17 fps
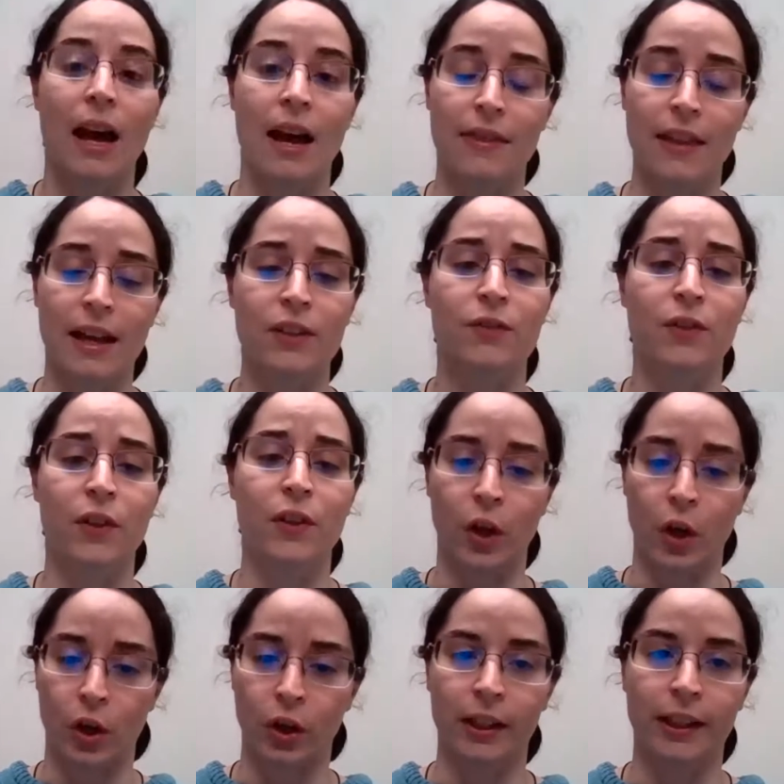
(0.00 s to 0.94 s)
and that's for
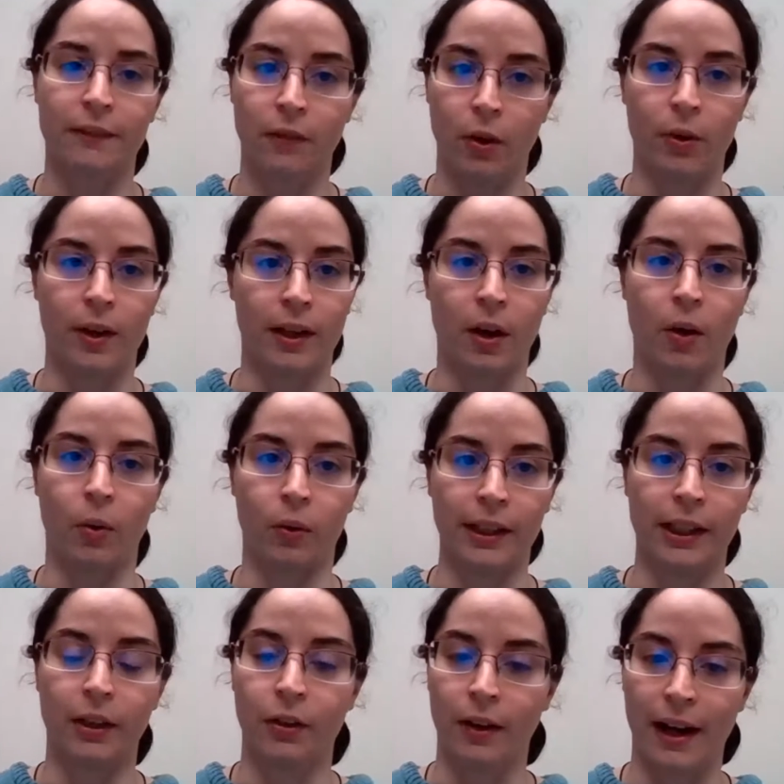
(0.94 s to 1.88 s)
early voting
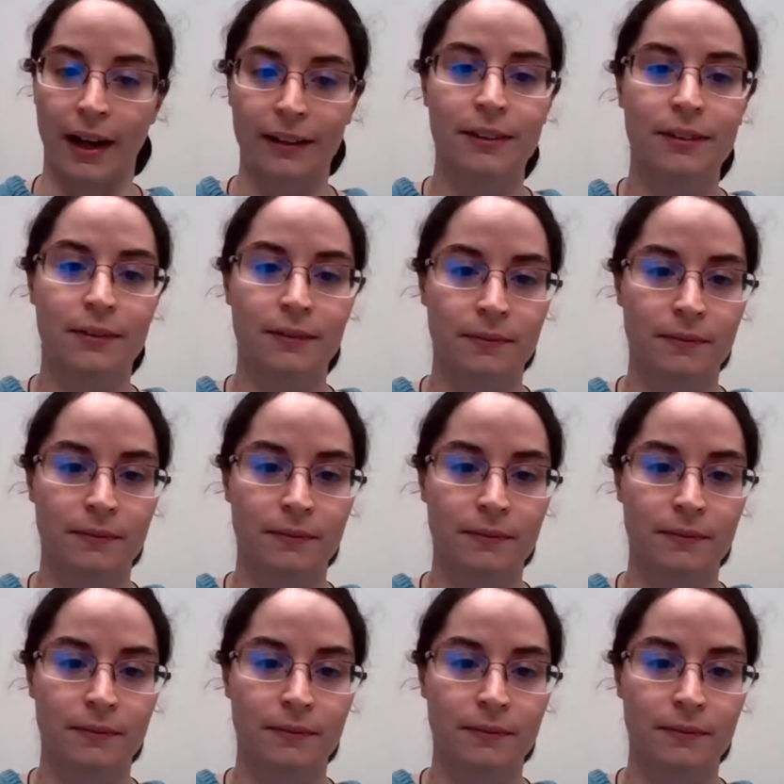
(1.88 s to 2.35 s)
only, correct?